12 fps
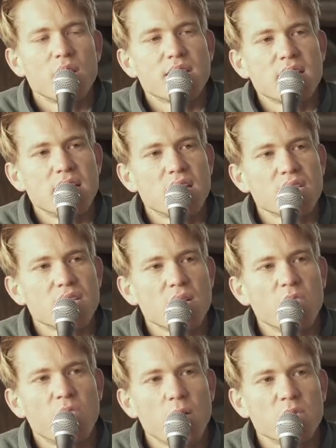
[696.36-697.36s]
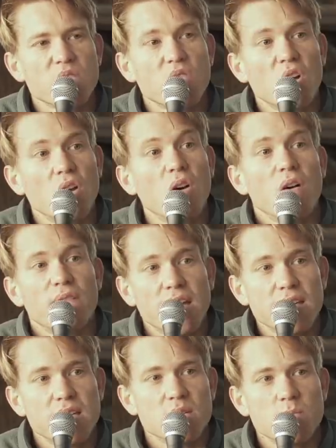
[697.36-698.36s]
I see, because some farmers have got a lot of
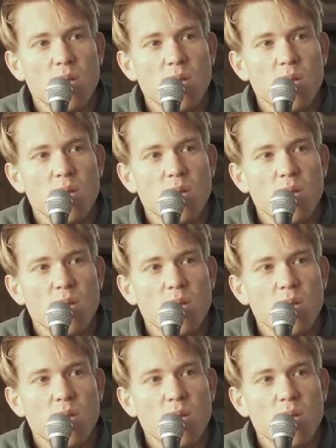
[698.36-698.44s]
acres,